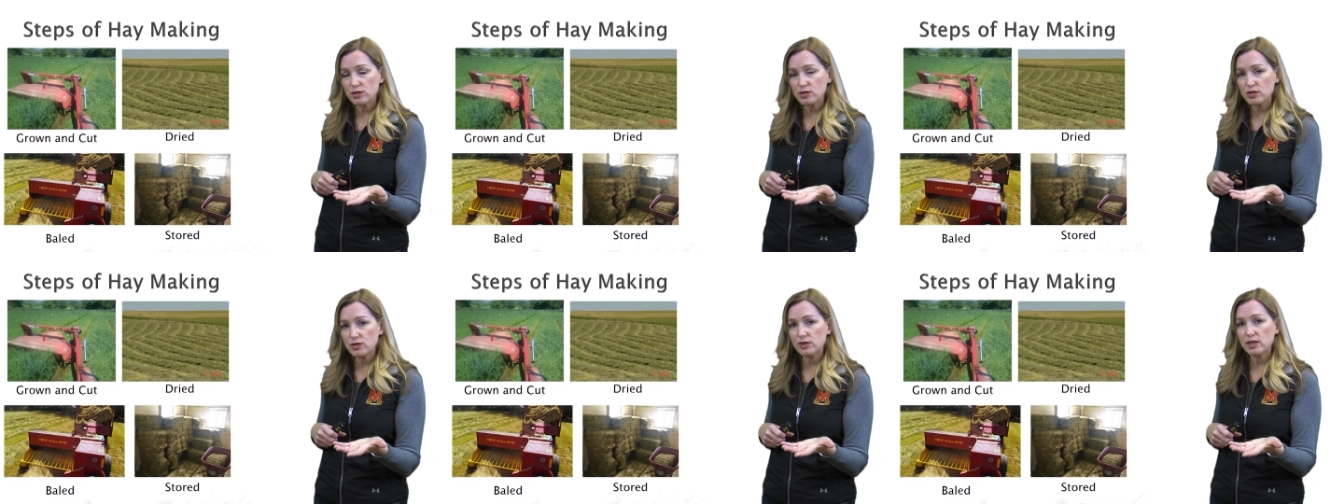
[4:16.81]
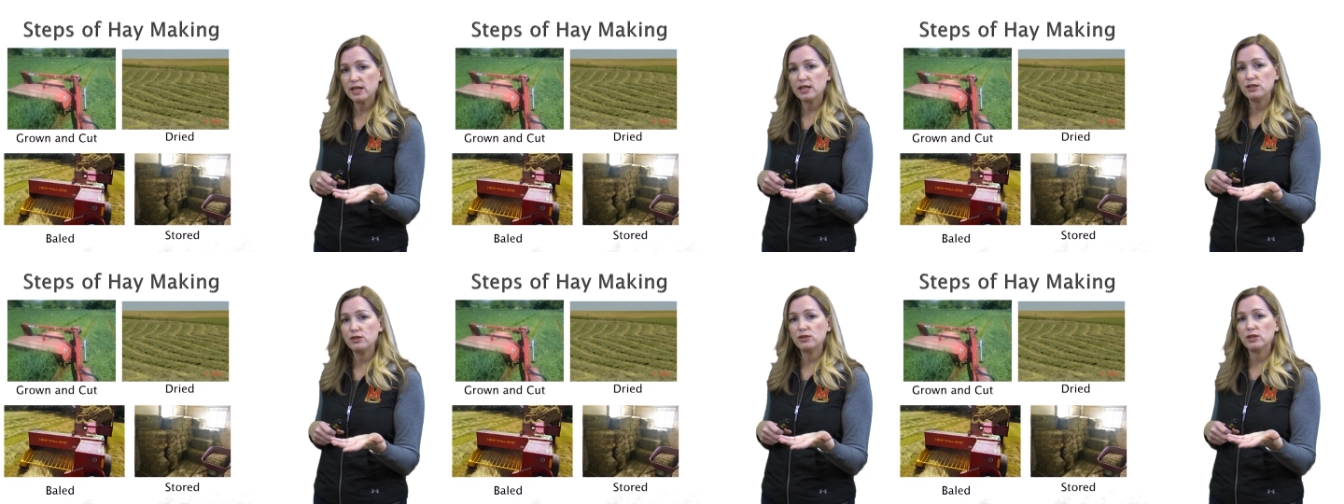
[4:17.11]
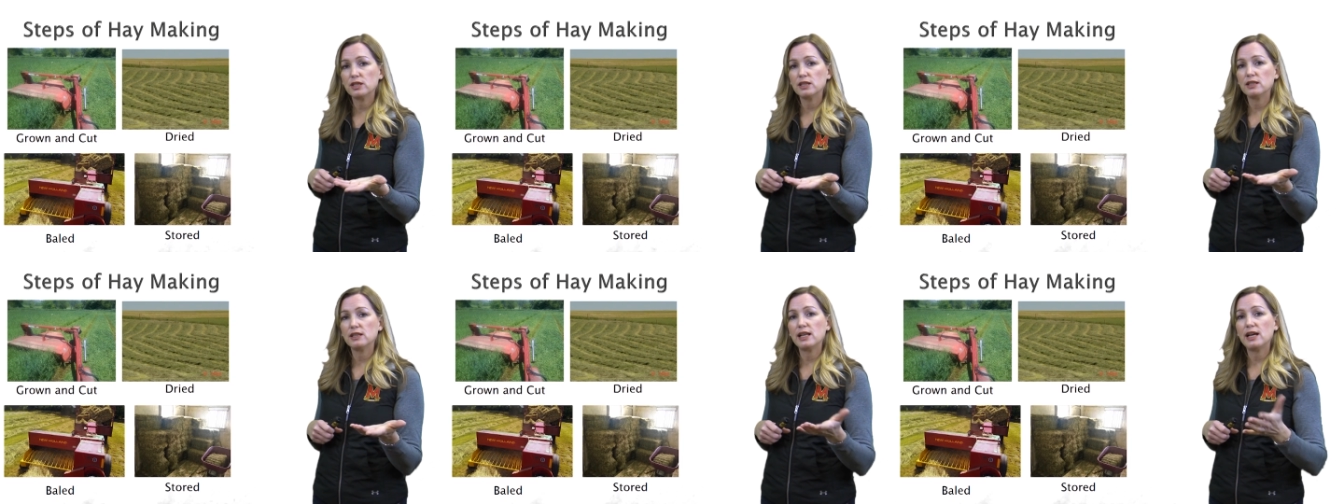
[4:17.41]
so that you
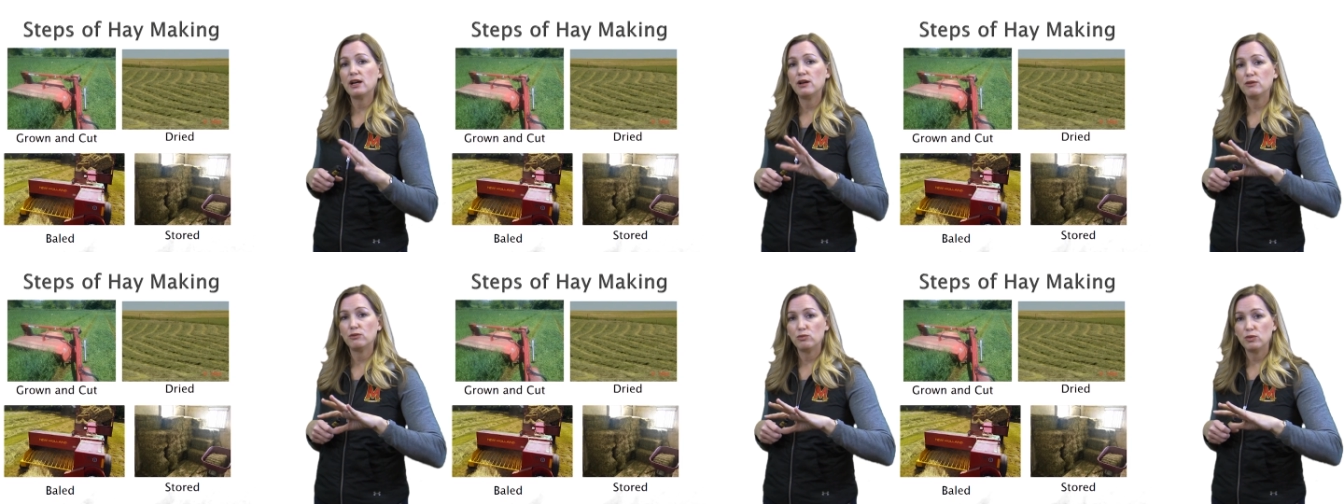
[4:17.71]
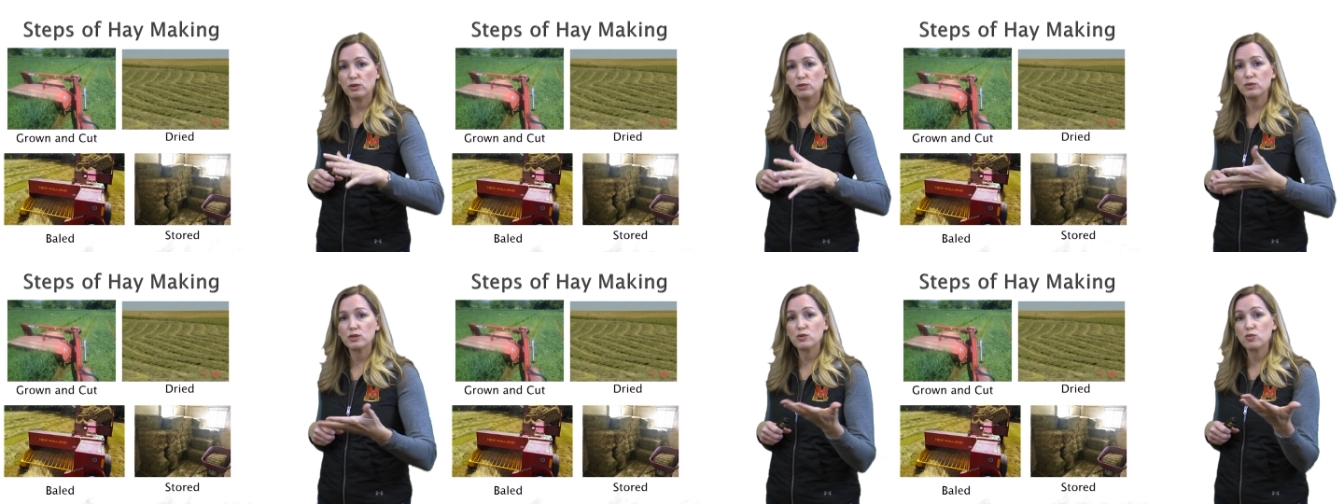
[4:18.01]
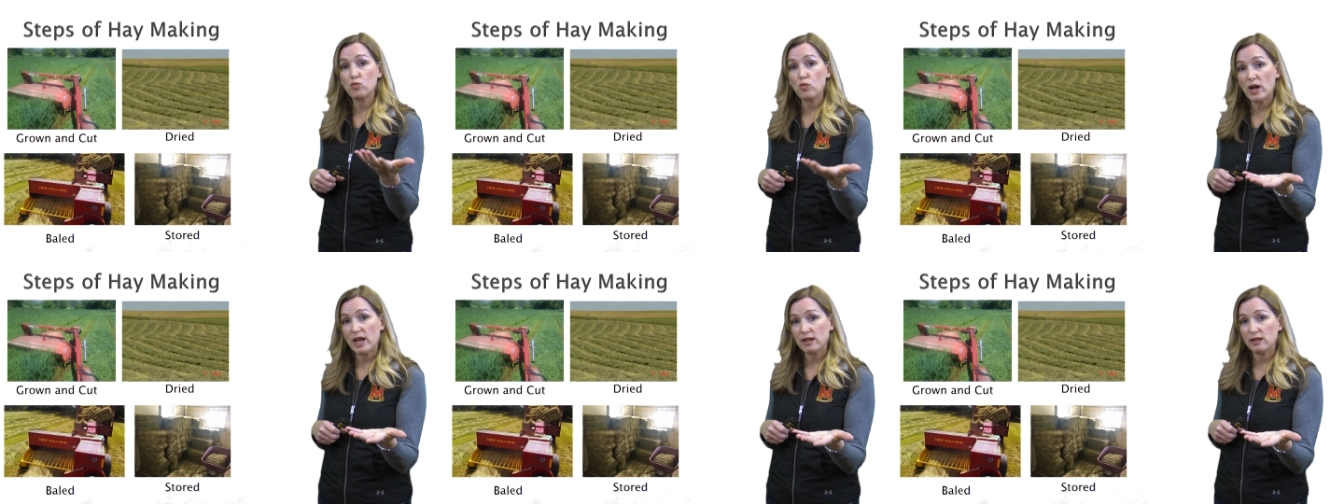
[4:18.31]
can allow what was
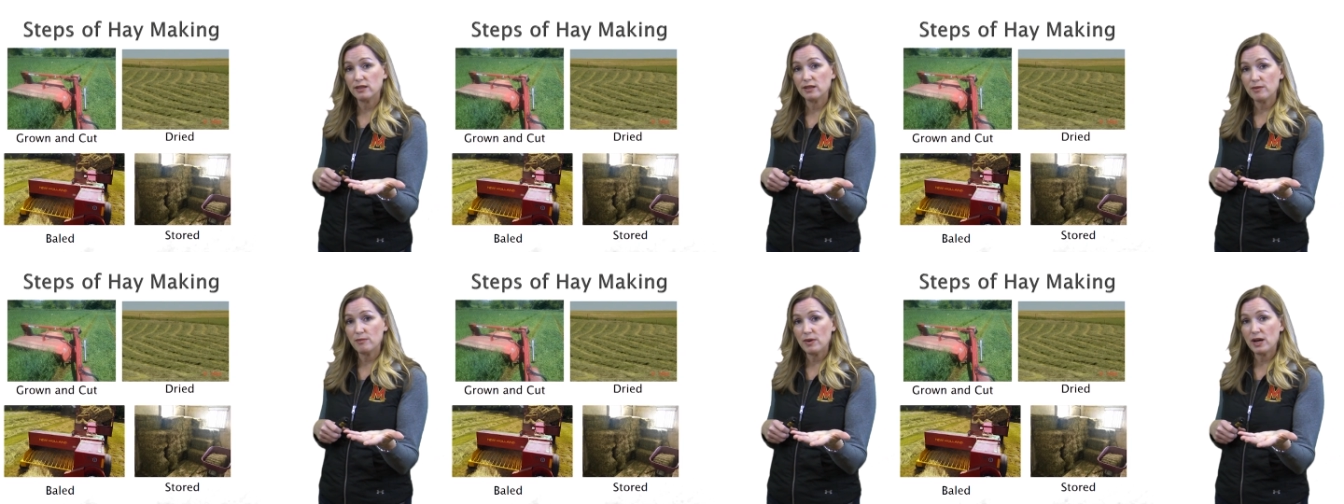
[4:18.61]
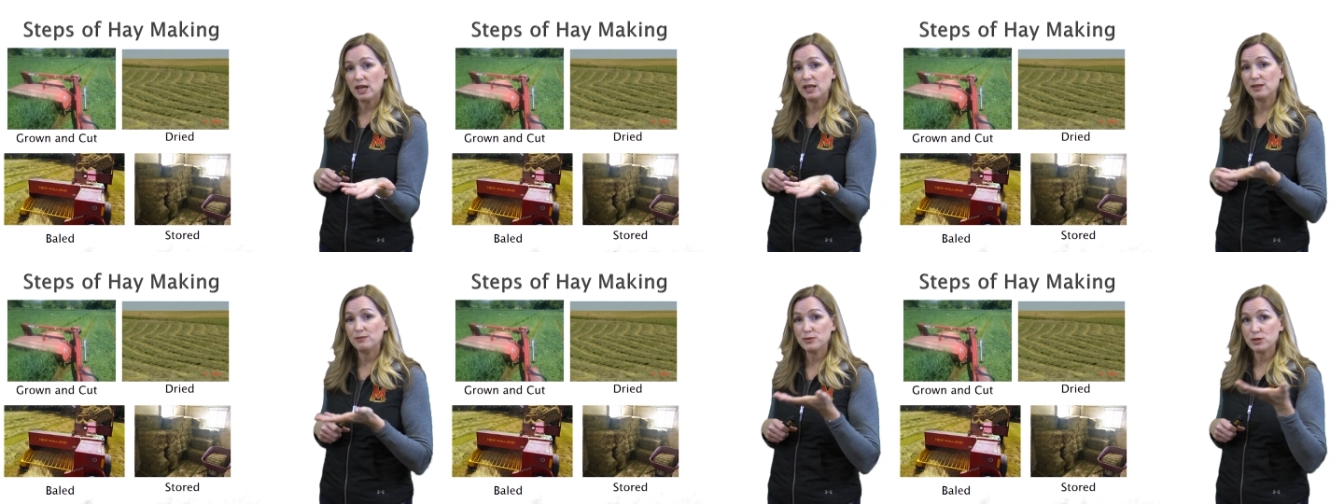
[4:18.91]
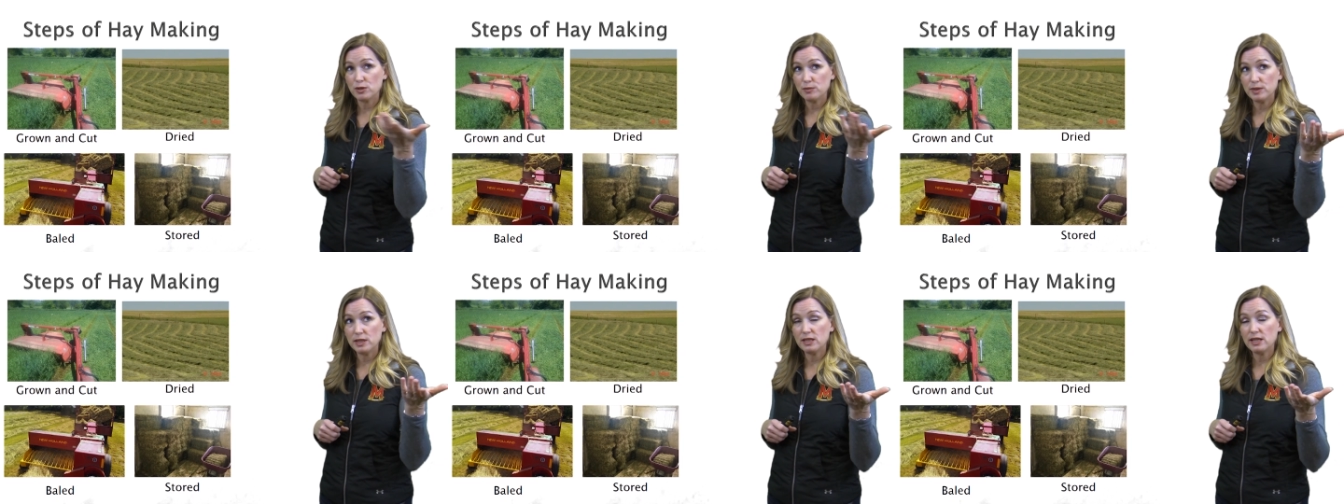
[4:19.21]
wet on the bottom
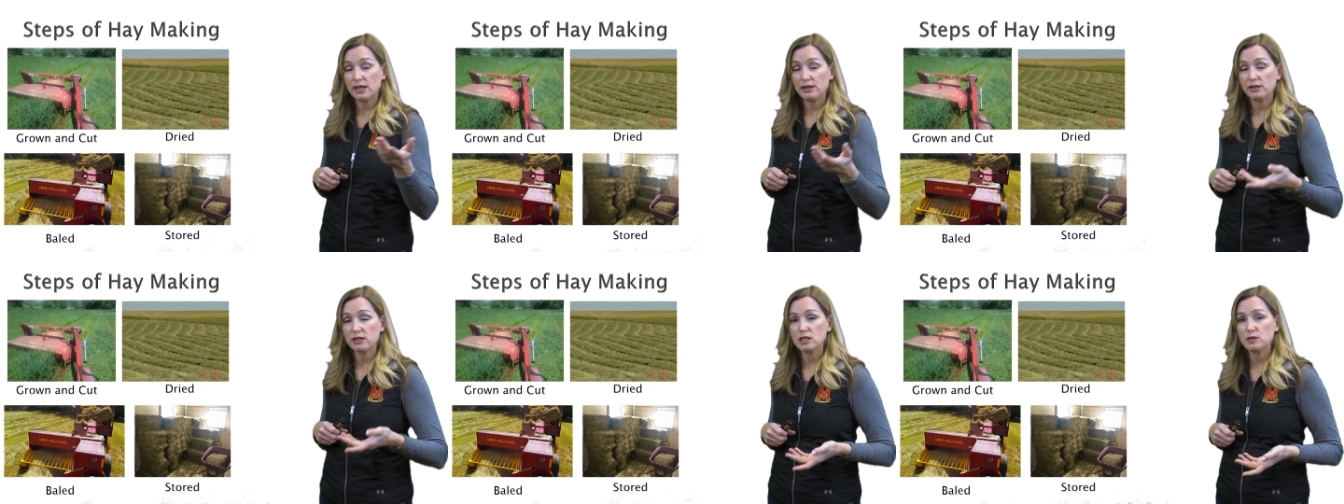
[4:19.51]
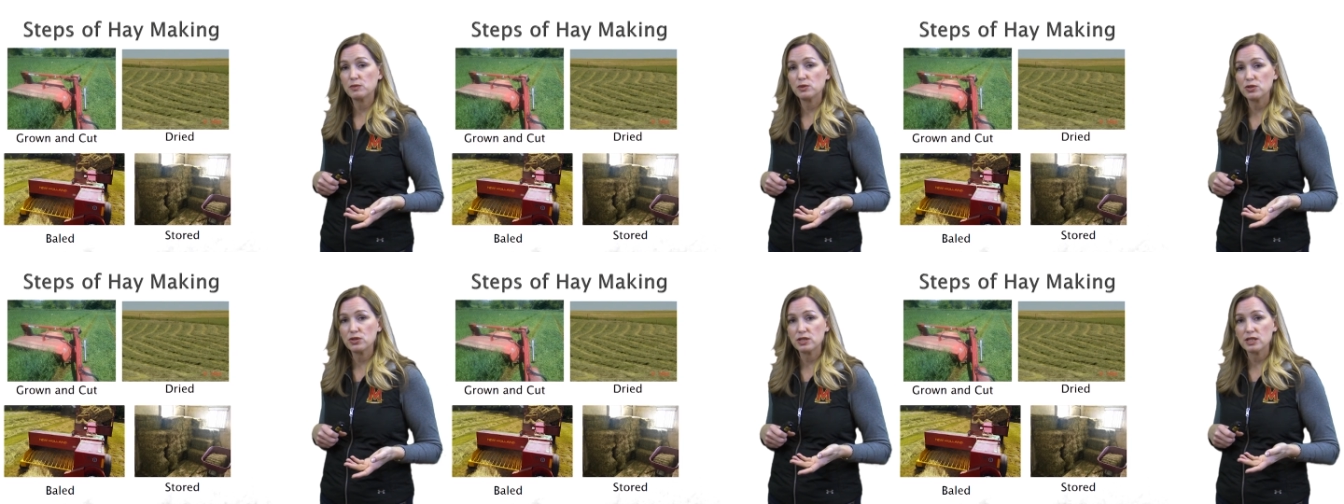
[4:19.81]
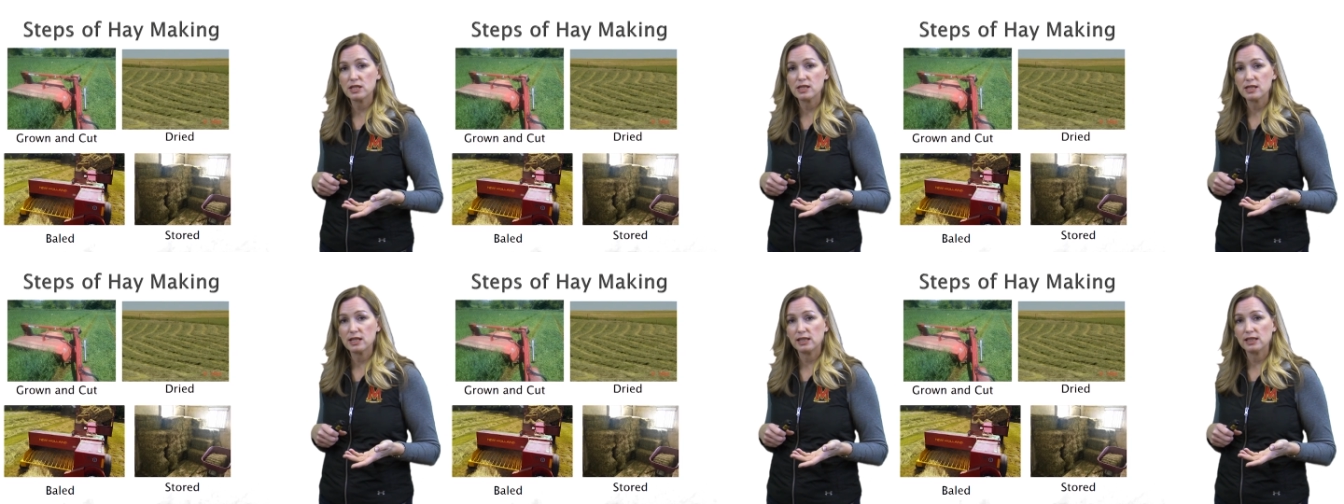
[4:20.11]
to be now exposed to
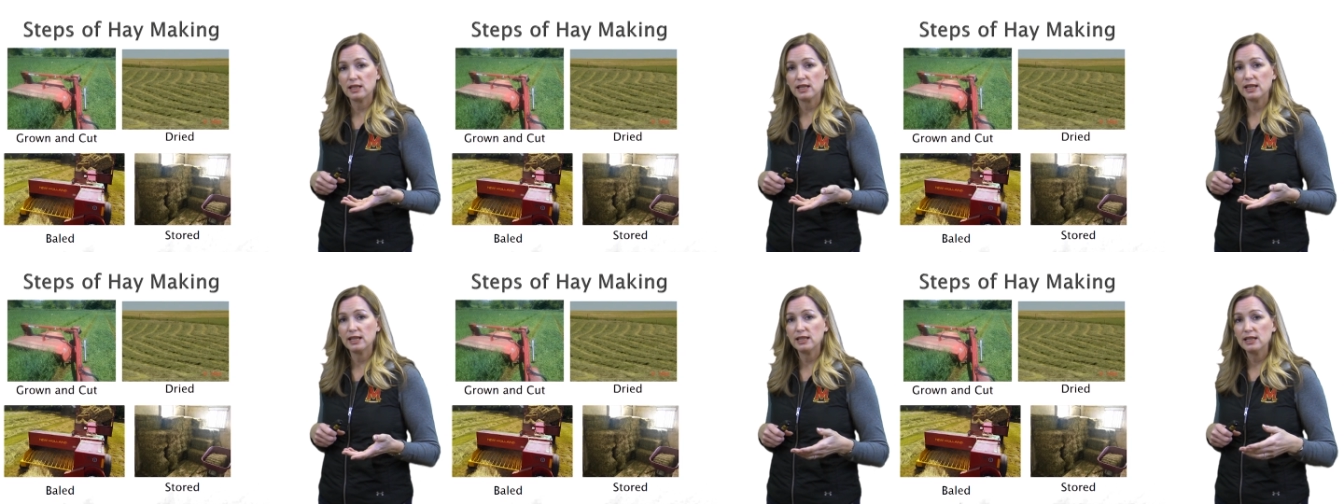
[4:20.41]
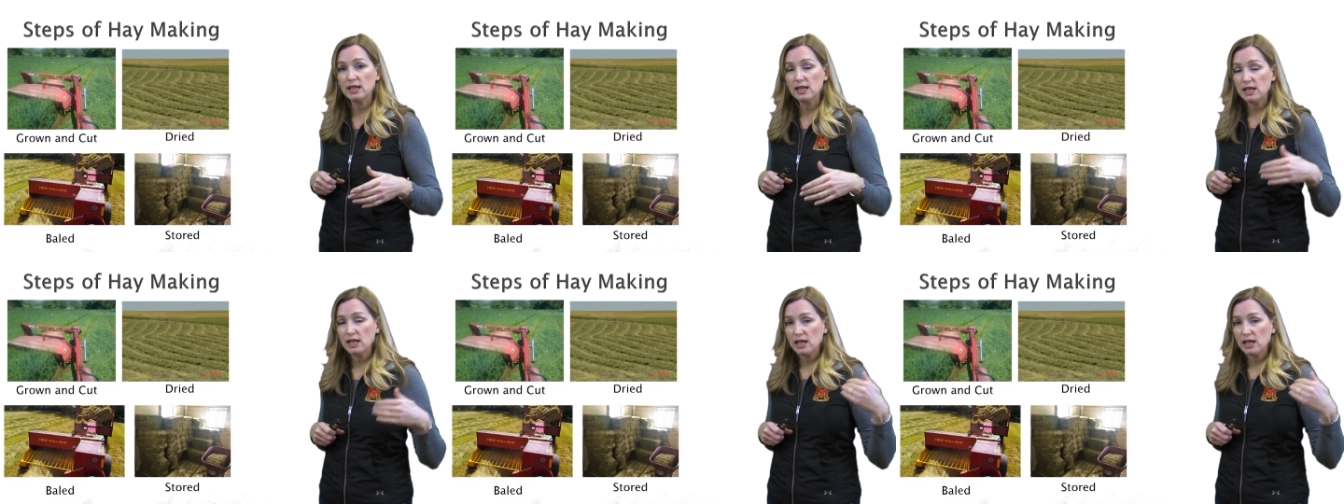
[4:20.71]
the sunlight.